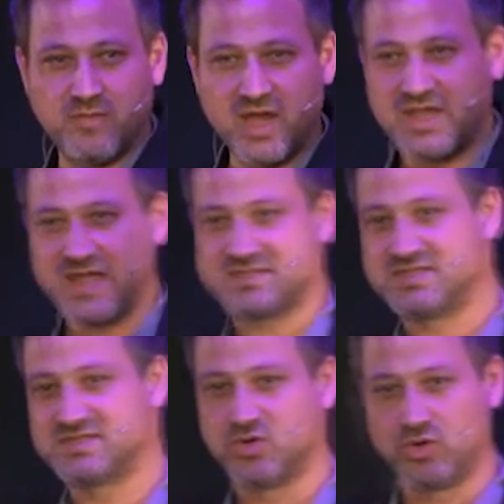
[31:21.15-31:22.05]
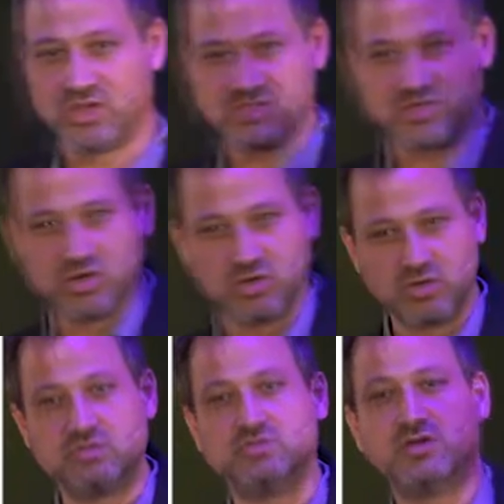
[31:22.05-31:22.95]
my Nest is talking to
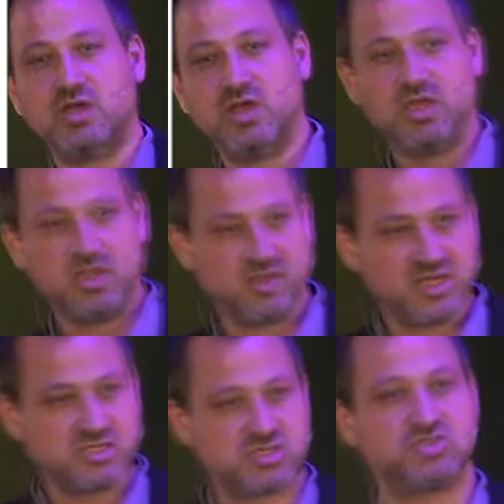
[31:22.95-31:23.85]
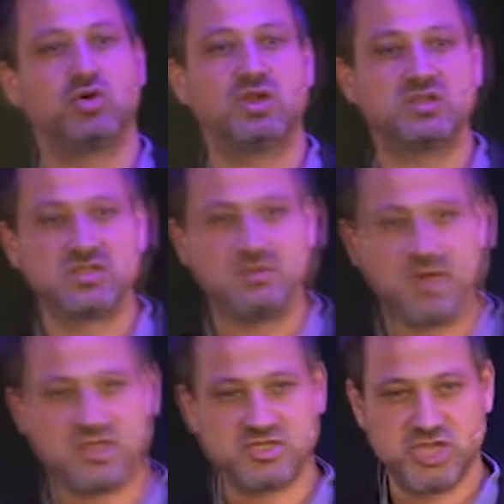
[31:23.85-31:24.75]
Google. You know, they're just talking to the
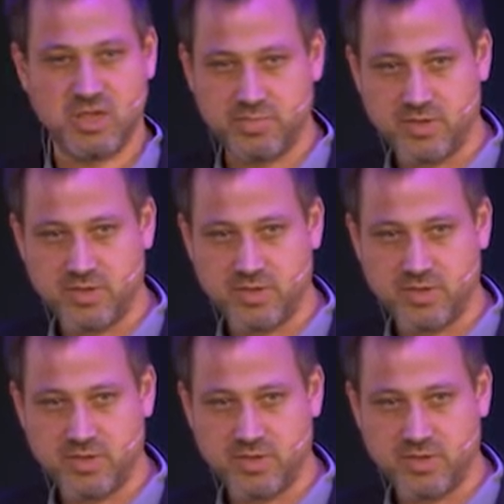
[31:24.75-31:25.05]
mothership.